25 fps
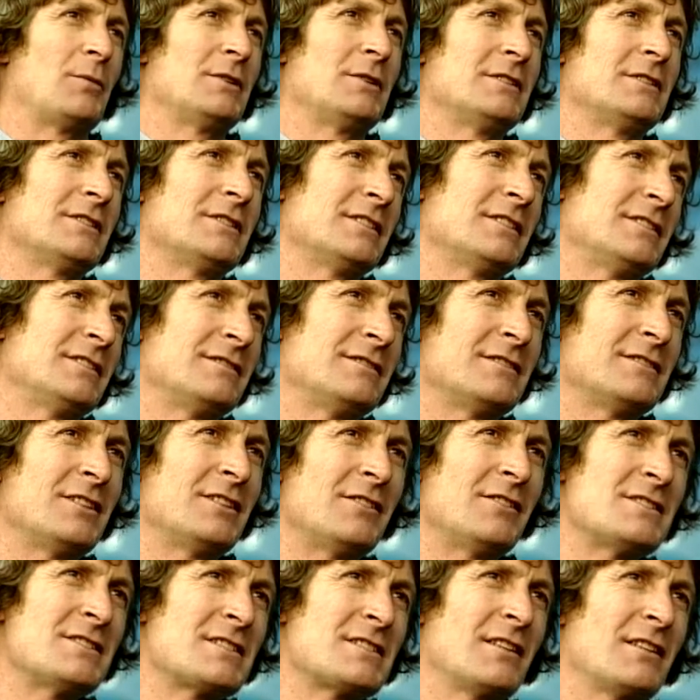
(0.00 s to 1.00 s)
and
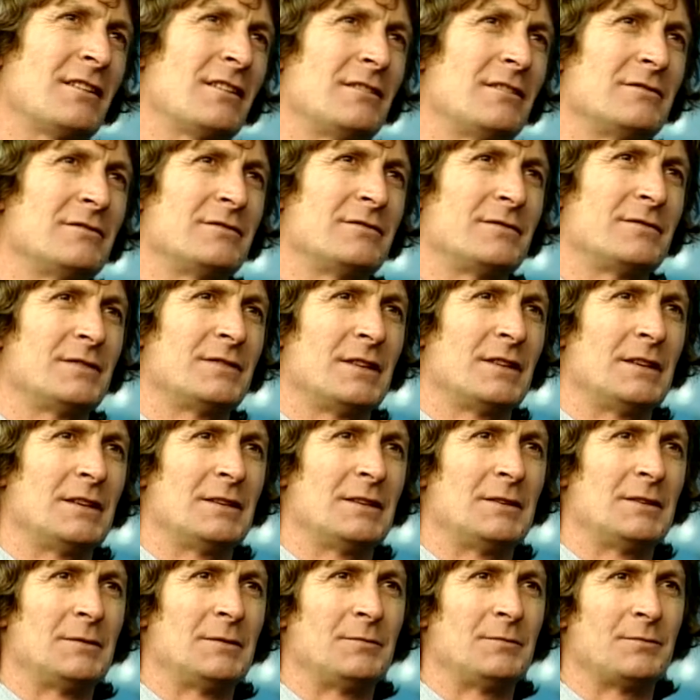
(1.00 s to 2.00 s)
there is a lot
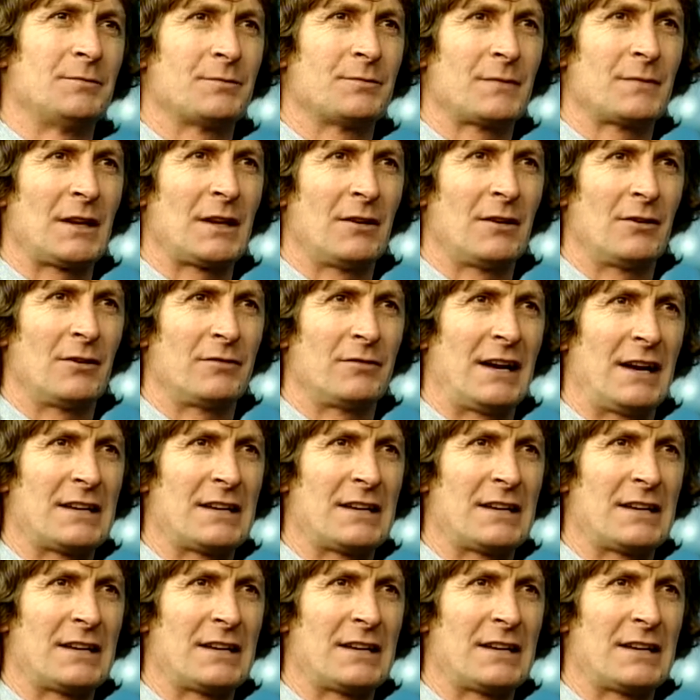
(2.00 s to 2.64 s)
of